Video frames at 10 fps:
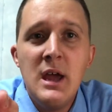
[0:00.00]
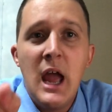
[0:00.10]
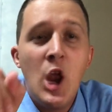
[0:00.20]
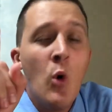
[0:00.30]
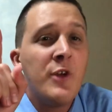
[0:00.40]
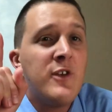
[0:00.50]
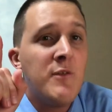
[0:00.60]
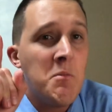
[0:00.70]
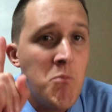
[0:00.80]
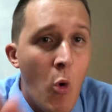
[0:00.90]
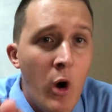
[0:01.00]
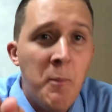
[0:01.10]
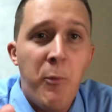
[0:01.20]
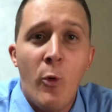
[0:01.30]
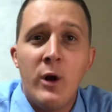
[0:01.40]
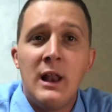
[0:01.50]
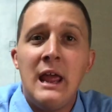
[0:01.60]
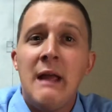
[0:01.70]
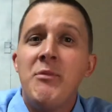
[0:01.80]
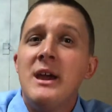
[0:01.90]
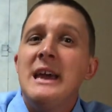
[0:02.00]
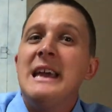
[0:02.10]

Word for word: And you know what's even more importantly